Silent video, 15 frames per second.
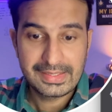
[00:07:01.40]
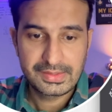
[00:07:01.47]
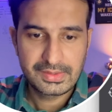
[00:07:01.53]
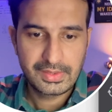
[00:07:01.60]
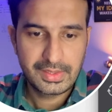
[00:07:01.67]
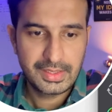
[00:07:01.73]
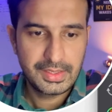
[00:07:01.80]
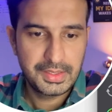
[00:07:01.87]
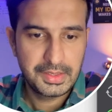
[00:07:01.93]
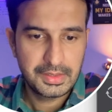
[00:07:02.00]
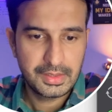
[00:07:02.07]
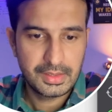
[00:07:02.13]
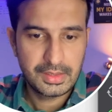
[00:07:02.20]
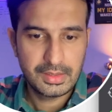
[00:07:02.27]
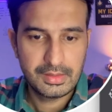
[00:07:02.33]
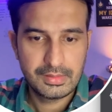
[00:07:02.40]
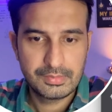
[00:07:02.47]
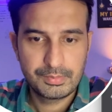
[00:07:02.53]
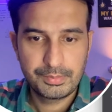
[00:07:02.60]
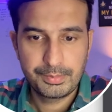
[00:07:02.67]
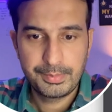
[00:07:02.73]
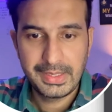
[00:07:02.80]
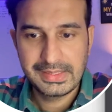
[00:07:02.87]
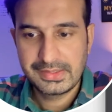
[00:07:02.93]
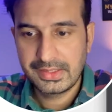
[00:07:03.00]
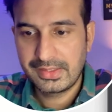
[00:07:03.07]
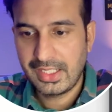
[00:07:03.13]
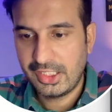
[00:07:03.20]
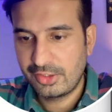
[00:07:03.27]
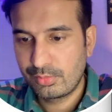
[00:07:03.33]
S3 uh,
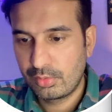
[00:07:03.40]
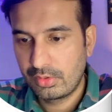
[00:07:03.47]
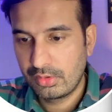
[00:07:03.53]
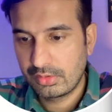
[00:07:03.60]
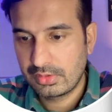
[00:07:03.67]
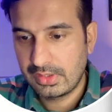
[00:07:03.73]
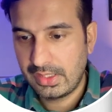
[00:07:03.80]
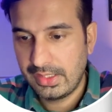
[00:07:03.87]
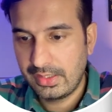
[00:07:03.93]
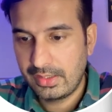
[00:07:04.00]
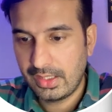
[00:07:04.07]
basic dashboard looks like.